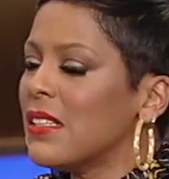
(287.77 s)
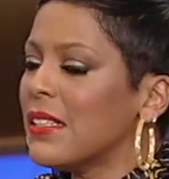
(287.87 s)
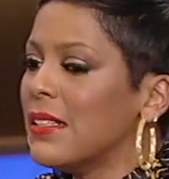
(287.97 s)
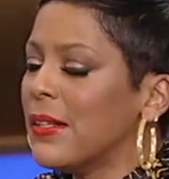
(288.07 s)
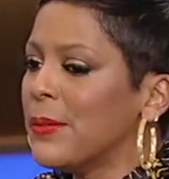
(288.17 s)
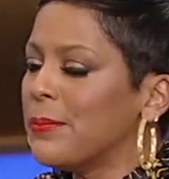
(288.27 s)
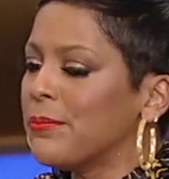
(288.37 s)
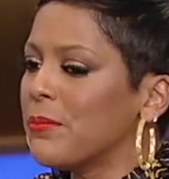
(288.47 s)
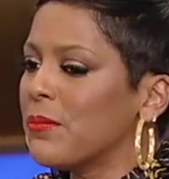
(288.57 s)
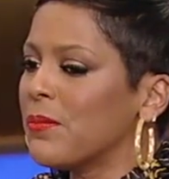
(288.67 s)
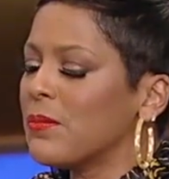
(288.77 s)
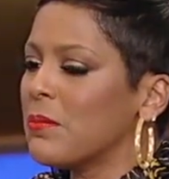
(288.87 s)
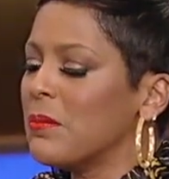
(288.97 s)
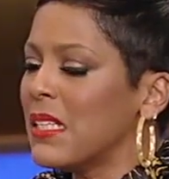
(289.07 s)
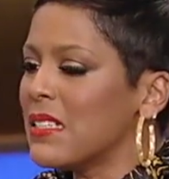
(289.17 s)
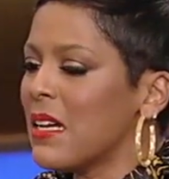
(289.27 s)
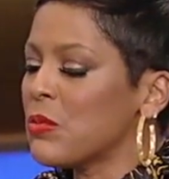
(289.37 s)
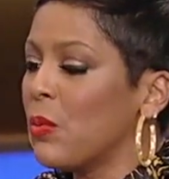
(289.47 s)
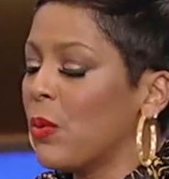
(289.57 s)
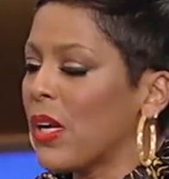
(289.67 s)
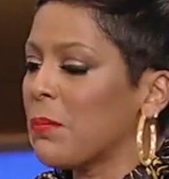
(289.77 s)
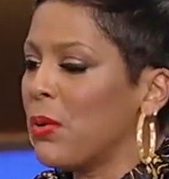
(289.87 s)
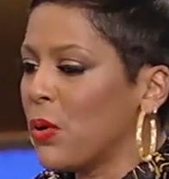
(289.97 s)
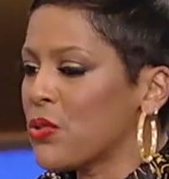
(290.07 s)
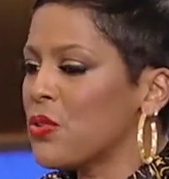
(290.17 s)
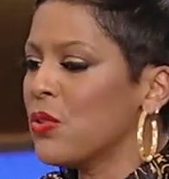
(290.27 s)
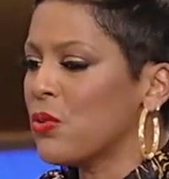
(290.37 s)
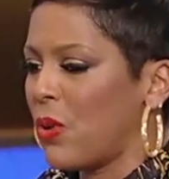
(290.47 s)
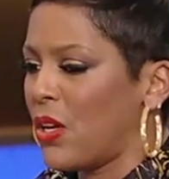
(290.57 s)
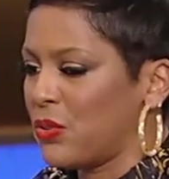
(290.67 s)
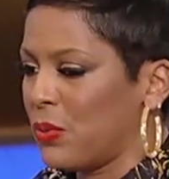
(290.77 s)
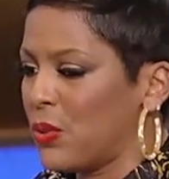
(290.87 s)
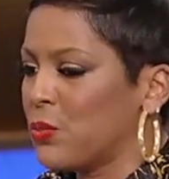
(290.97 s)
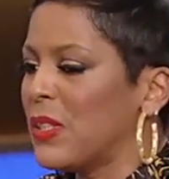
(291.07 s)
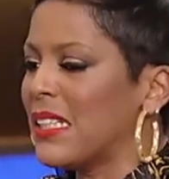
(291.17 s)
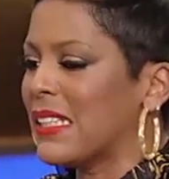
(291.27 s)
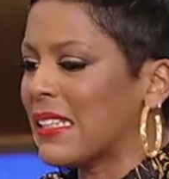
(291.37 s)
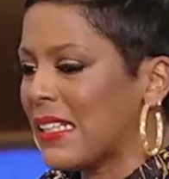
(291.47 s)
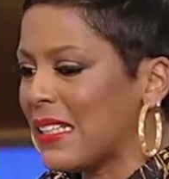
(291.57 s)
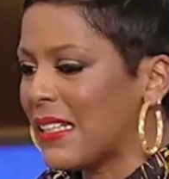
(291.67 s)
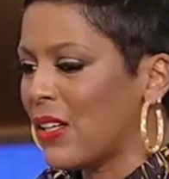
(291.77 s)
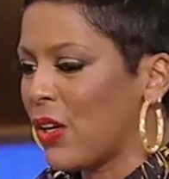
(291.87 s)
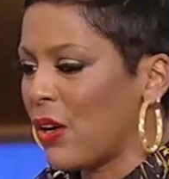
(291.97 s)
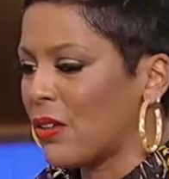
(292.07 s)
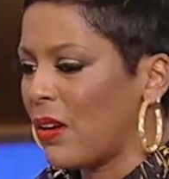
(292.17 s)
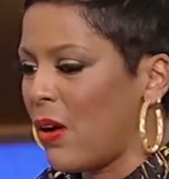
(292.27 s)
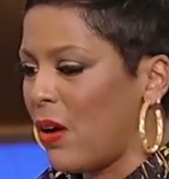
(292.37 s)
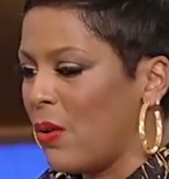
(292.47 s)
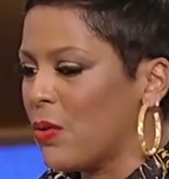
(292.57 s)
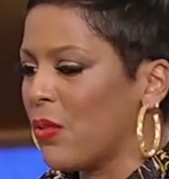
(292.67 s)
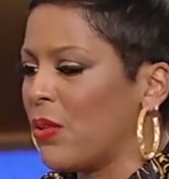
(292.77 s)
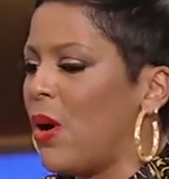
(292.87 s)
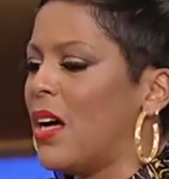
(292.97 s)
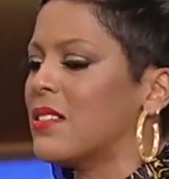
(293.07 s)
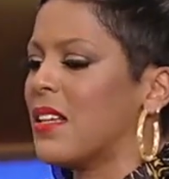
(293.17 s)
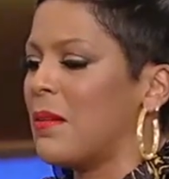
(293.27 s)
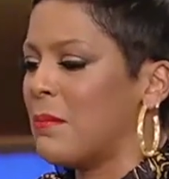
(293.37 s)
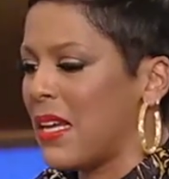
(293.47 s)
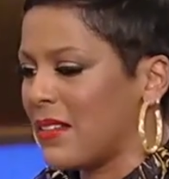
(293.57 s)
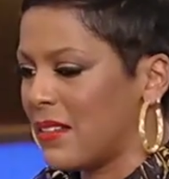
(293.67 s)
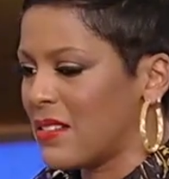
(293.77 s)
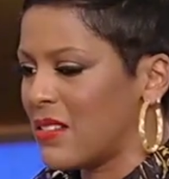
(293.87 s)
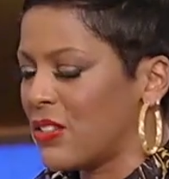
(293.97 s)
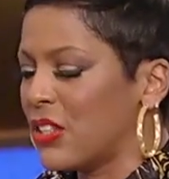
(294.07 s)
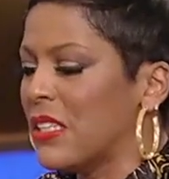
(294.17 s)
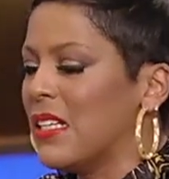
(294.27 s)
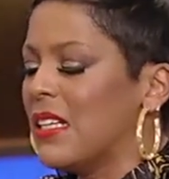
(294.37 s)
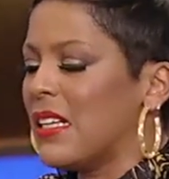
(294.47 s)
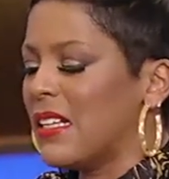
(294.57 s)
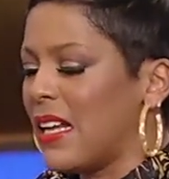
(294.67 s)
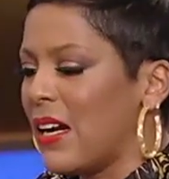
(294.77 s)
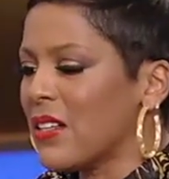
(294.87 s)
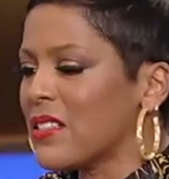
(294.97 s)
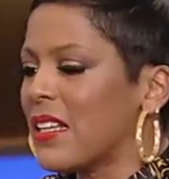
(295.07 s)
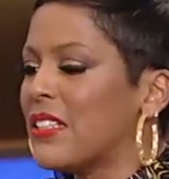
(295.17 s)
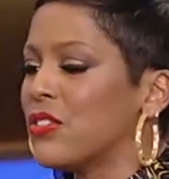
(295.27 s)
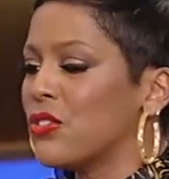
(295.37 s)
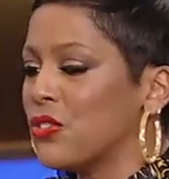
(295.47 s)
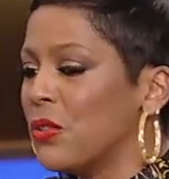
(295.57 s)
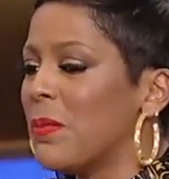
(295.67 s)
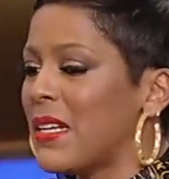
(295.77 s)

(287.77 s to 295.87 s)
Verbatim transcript: you know many times when we're at a personal crossroads we can lean in on our own thoughts and make the decision in eric's case you